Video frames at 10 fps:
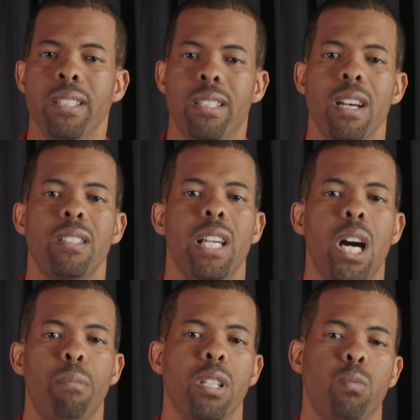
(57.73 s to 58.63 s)
just to
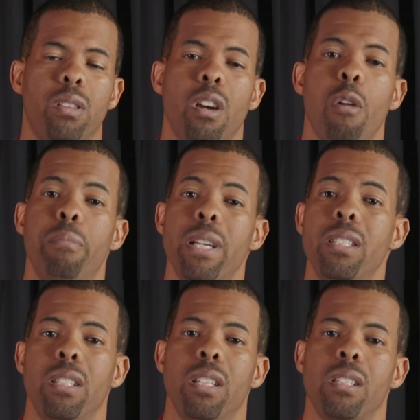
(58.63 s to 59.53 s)
help us with our
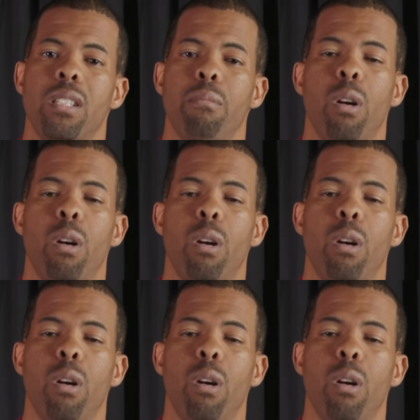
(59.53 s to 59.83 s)
busyness,